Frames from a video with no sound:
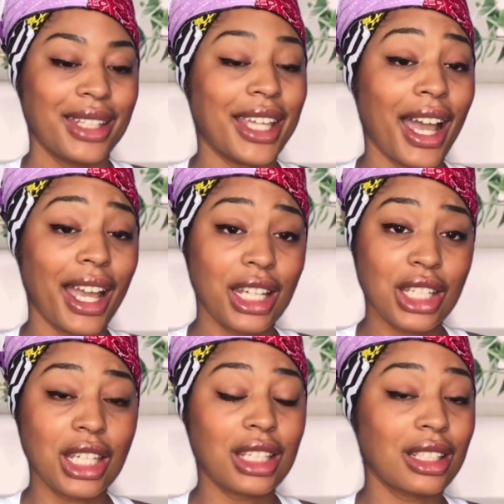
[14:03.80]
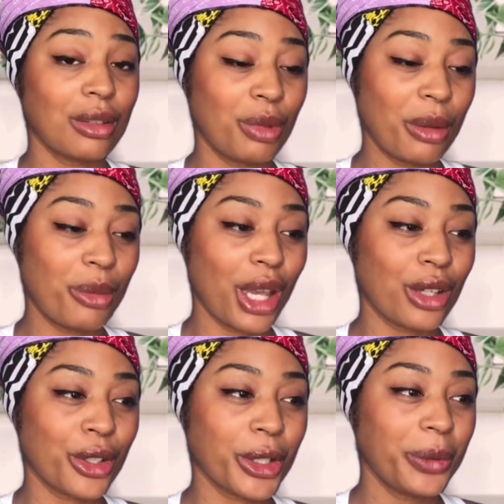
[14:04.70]
hygiene could have been
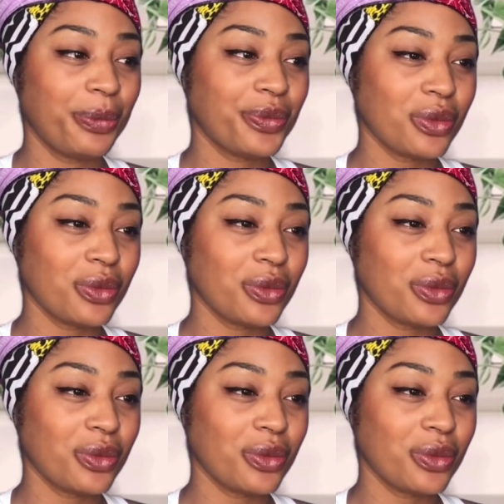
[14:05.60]
better.